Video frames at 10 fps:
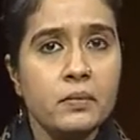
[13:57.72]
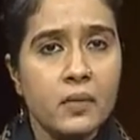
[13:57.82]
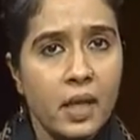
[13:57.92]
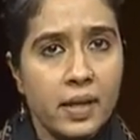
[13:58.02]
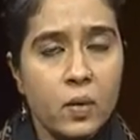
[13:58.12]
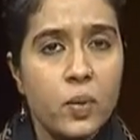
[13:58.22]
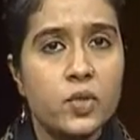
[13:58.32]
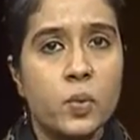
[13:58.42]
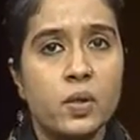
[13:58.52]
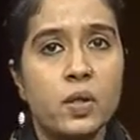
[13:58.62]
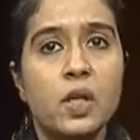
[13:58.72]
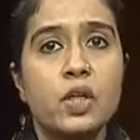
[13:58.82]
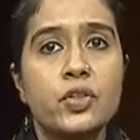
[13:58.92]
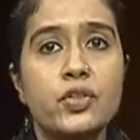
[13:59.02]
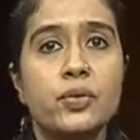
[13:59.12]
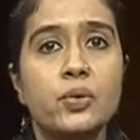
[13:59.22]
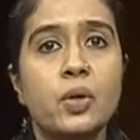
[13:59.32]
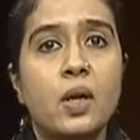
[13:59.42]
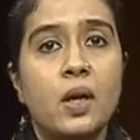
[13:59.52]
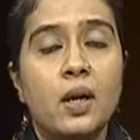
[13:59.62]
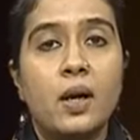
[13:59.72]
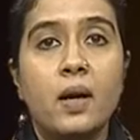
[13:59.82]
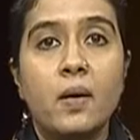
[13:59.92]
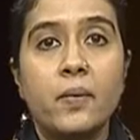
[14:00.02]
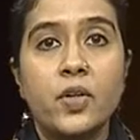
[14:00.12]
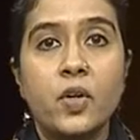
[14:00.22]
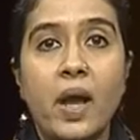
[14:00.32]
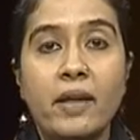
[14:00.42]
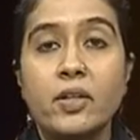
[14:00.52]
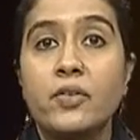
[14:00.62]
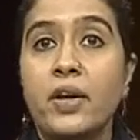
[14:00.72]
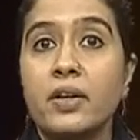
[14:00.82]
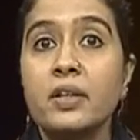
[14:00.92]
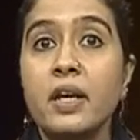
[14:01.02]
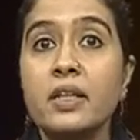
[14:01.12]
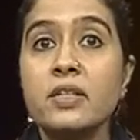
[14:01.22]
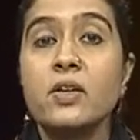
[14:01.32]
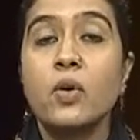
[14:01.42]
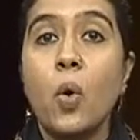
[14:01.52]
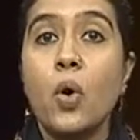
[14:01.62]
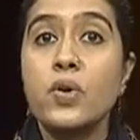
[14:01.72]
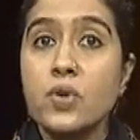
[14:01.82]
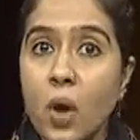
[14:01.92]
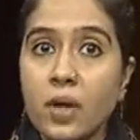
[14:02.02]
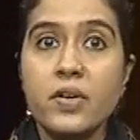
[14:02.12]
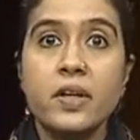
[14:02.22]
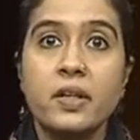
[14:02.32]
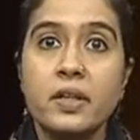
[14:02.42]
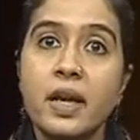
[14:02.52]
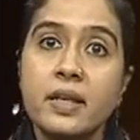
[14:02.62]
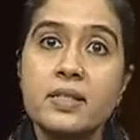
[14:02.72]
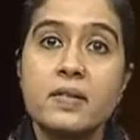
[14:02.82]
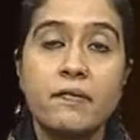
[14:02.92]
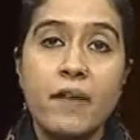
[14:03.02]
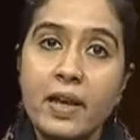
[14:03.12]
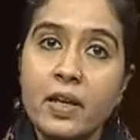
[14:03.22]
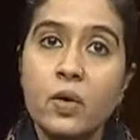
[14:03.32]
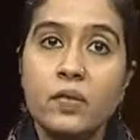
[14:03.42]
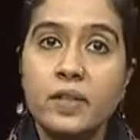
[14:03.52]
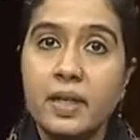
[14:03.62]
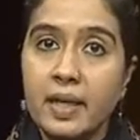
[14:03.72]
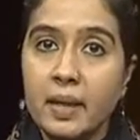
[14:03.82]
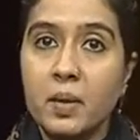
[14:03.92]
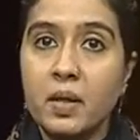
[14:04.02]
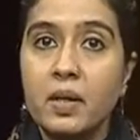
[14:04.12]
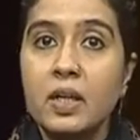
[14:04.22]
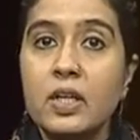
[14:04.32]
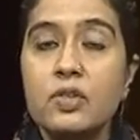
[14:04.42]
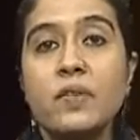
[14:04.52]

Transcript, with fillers: individual to uh, you know either recognize or not recognize the value of their labor. So if